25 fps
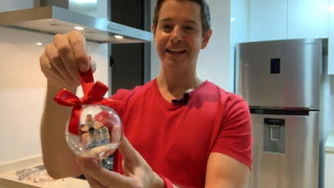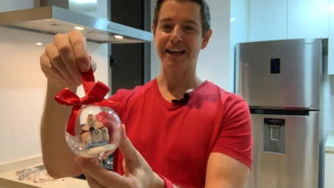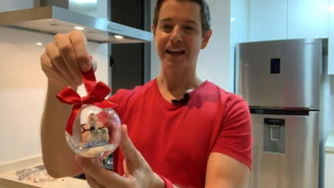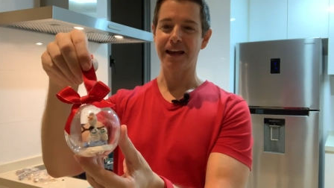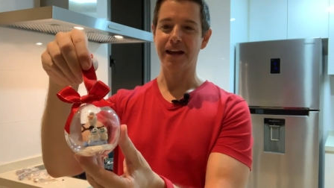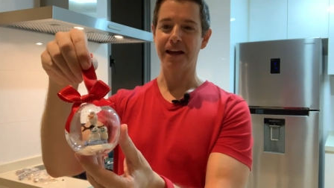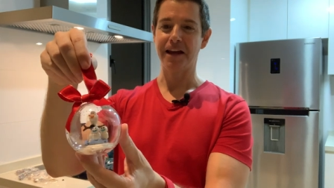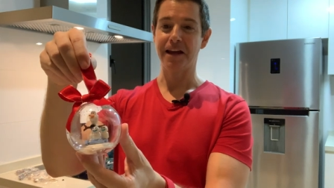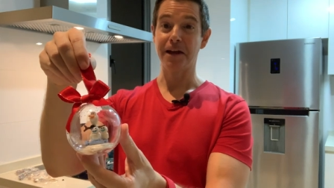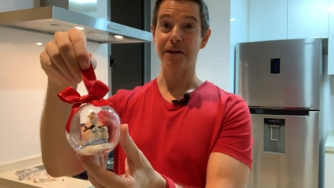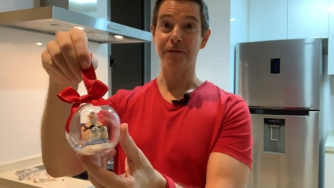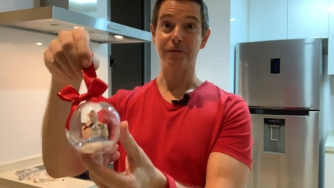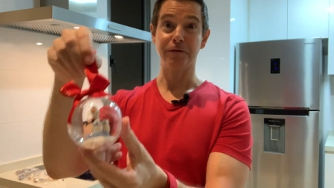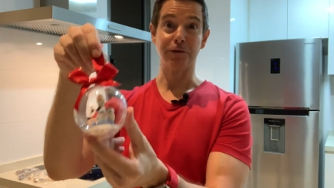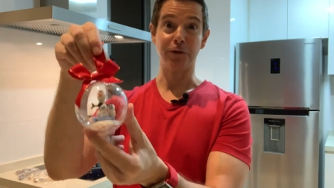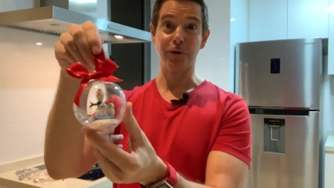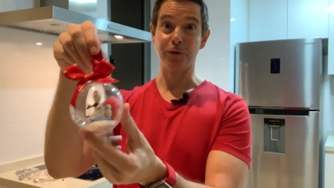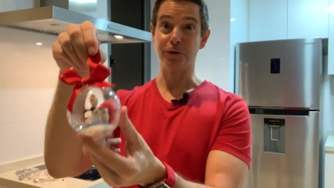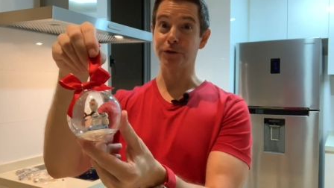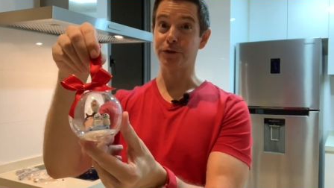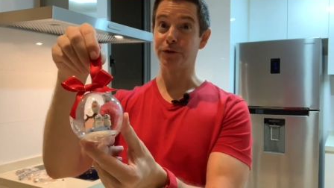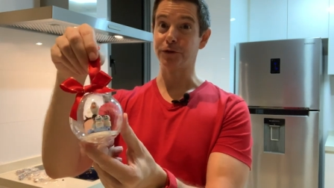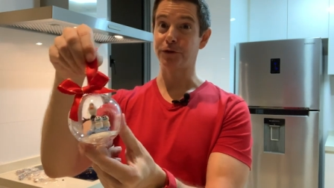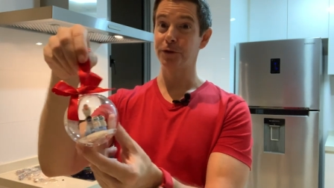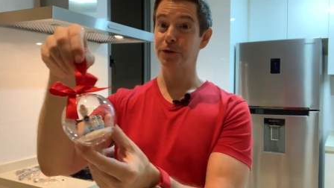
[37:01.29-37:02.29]
And
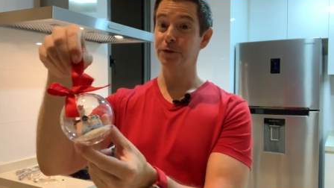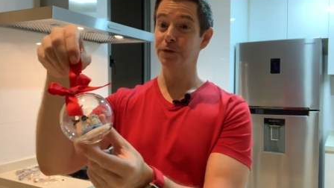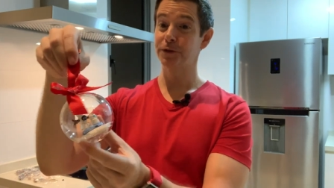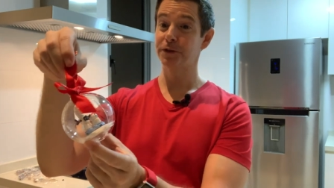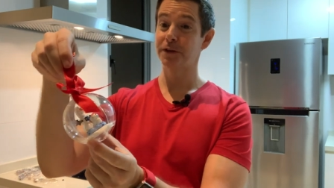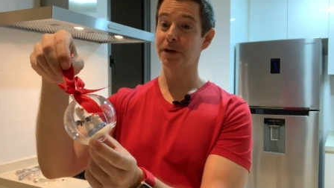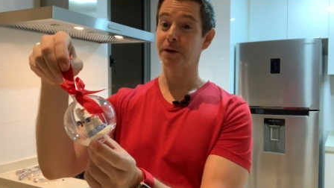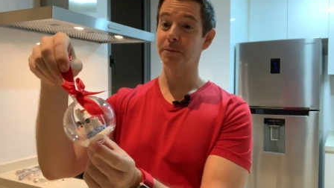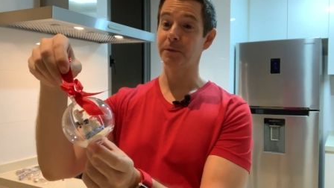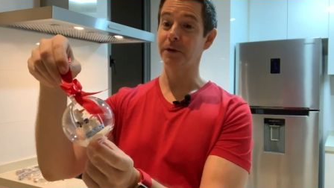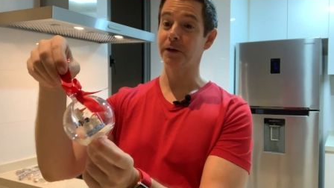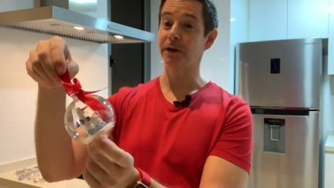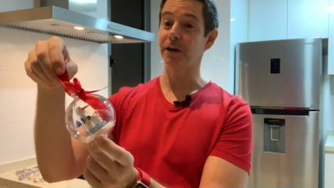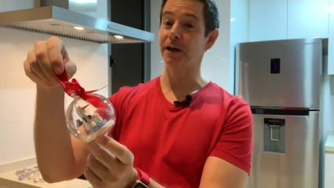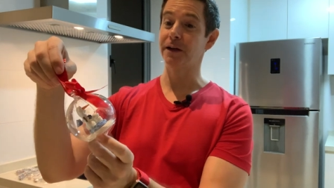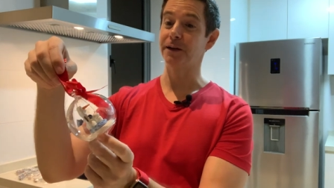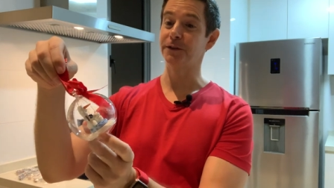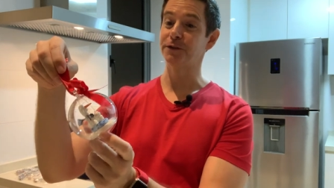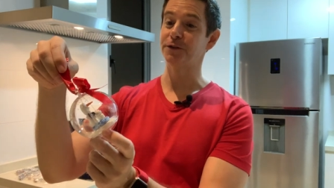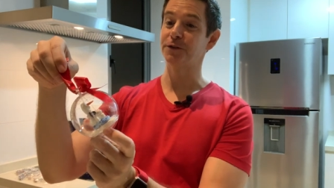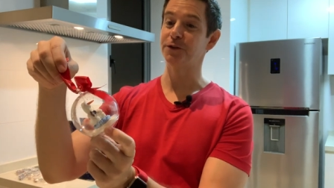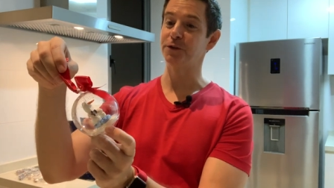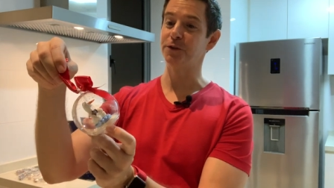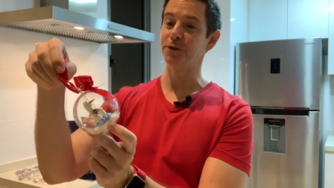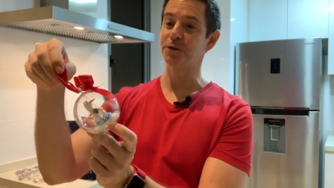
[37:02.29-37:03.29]
Frozen 2 is coming
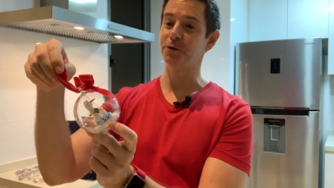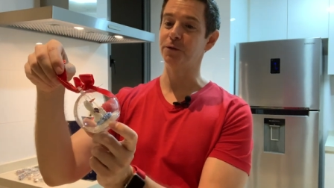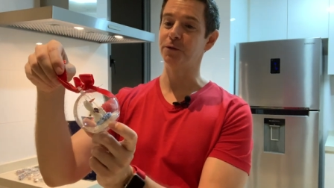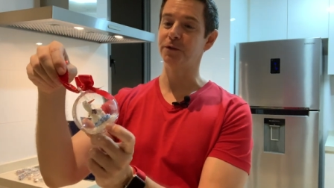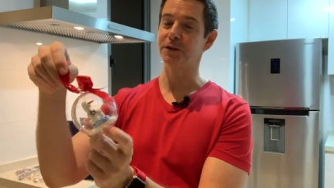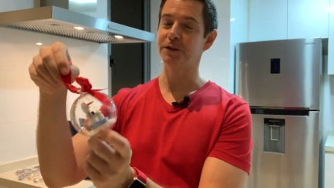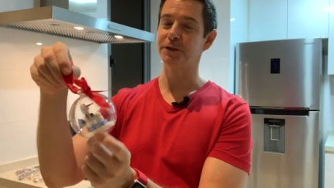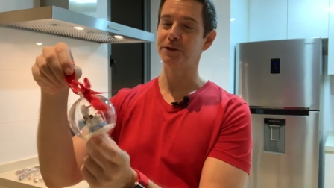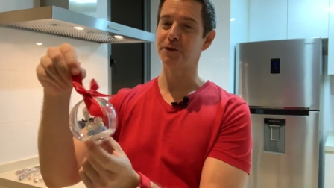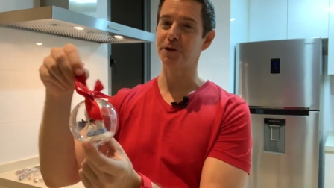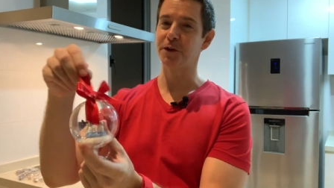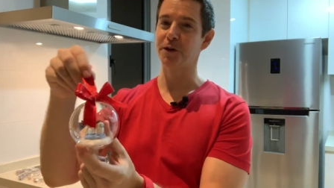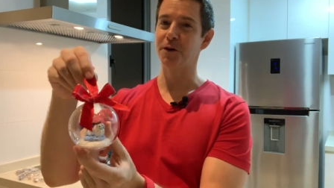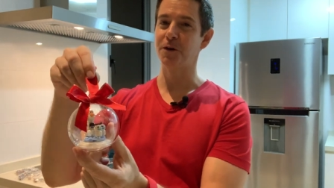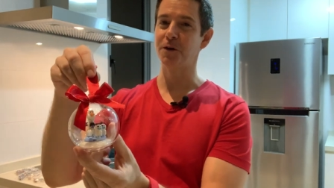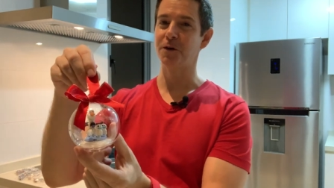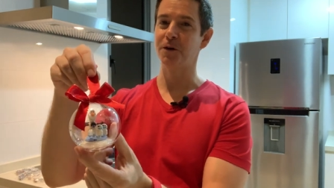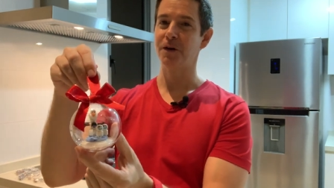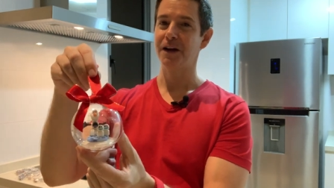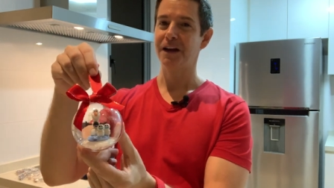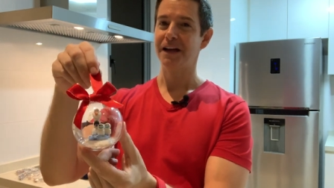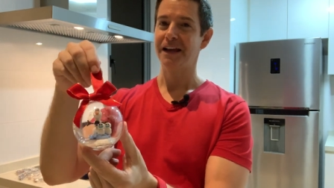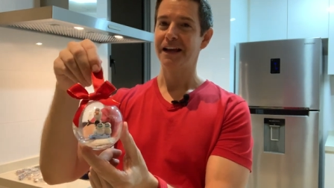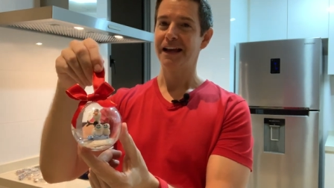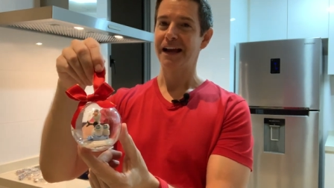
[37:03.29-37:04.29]
out soon, so
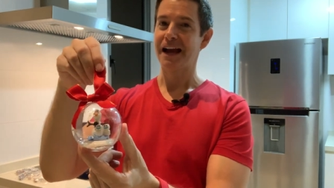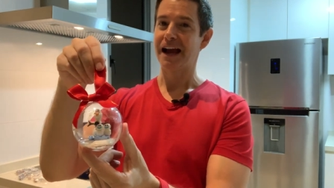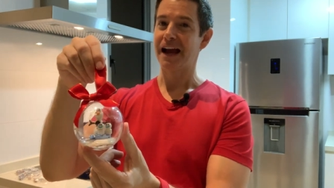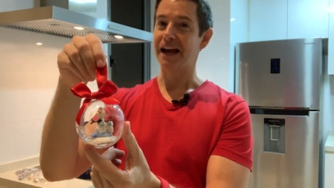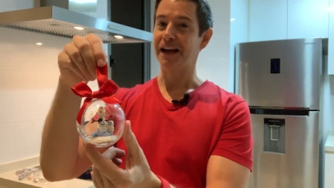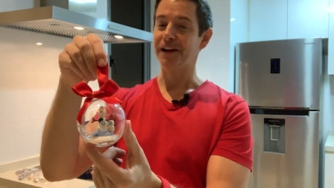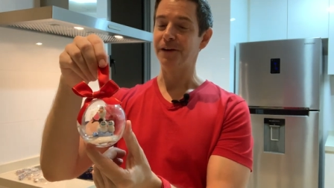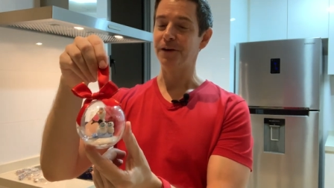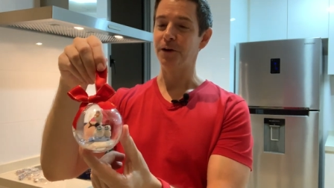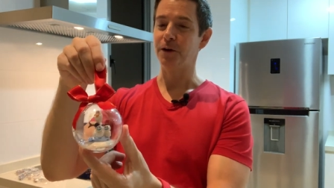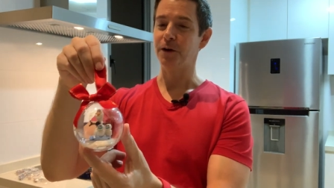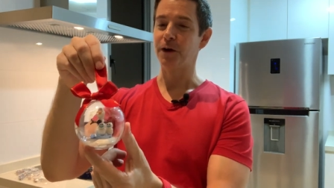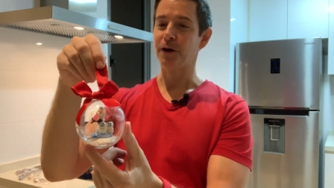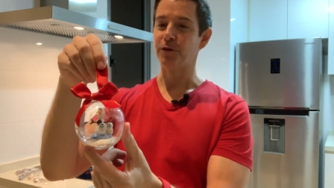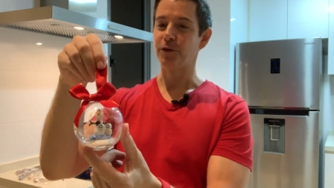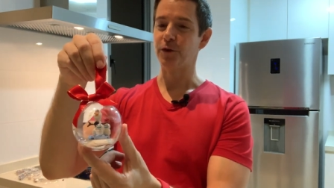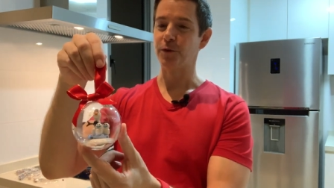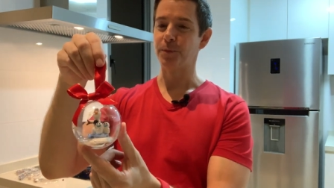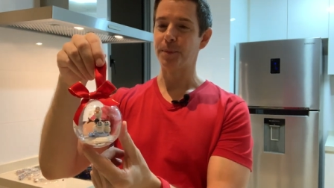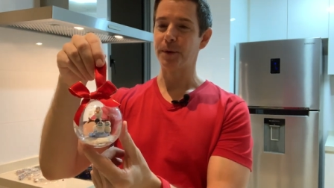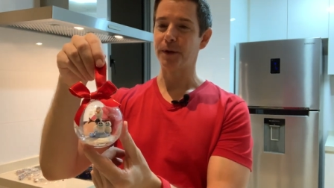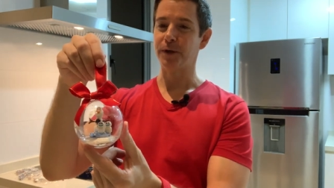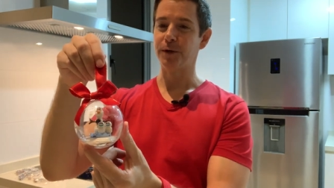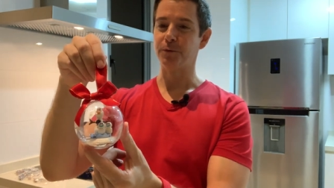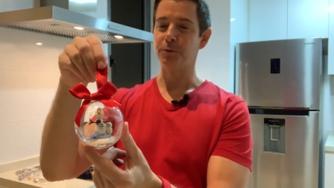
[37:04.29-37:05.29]
I know
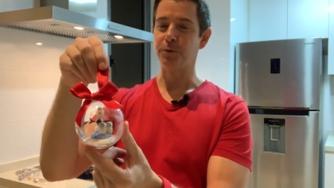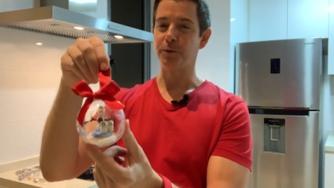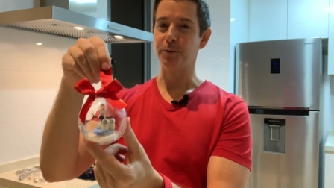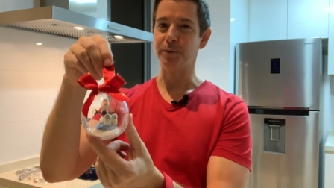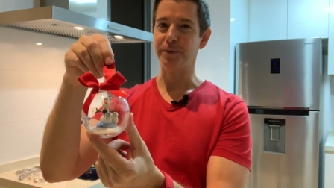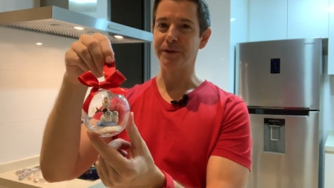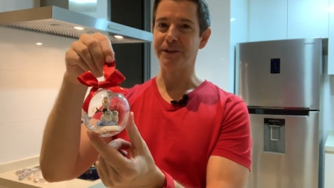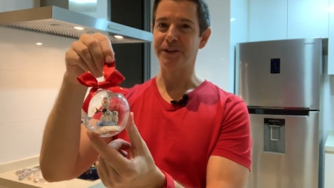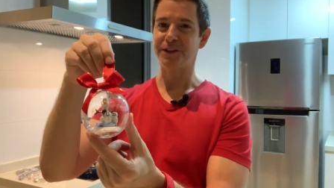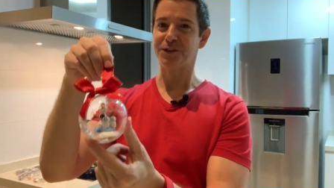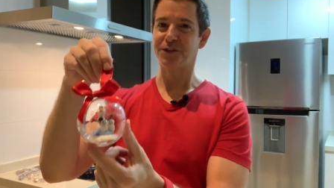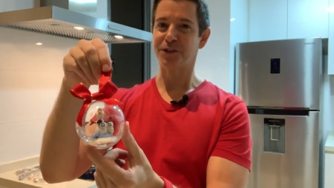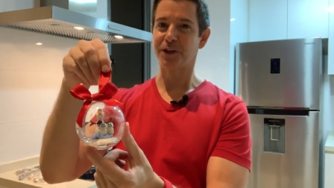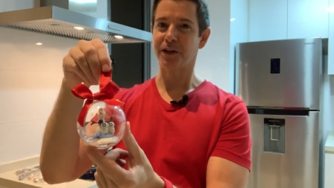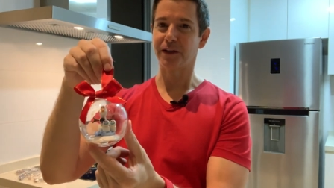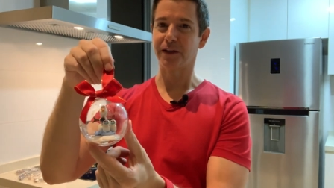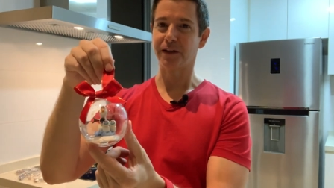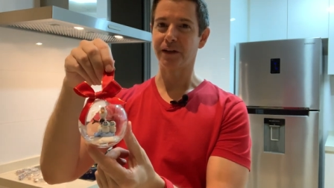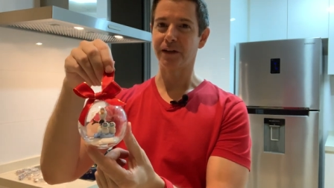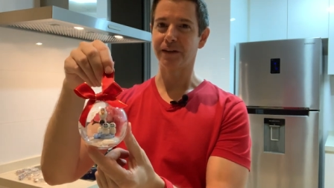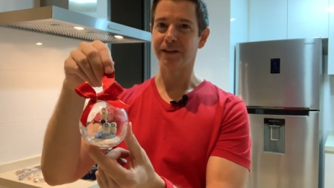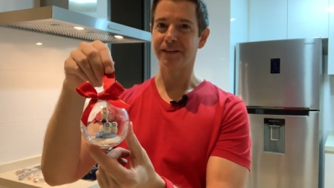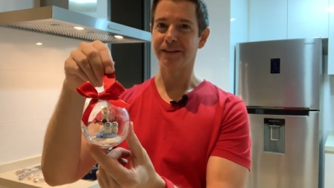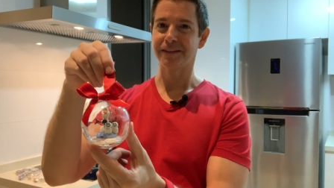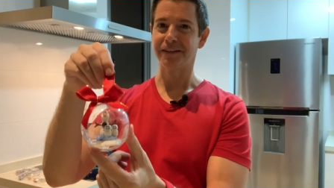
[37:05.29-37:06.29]
everybody will be
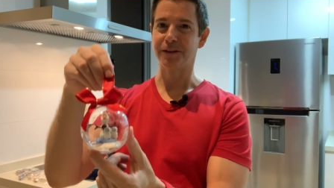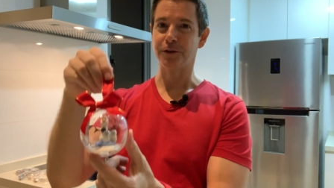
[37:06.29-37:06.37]
singing.